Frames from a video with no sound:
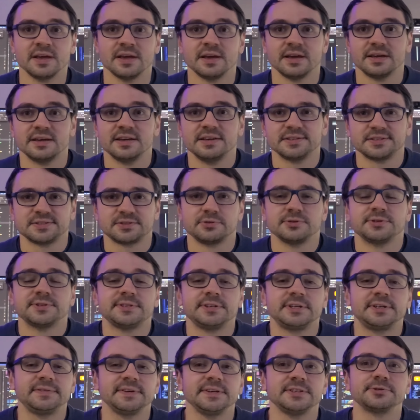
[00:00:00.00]
is to
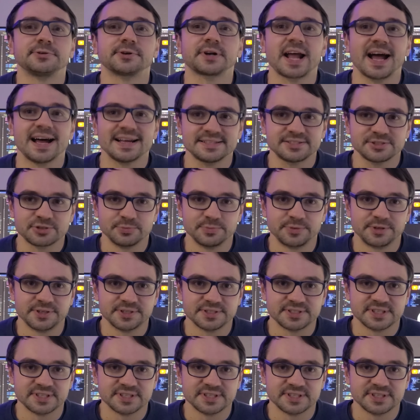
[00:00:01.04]
survey your customers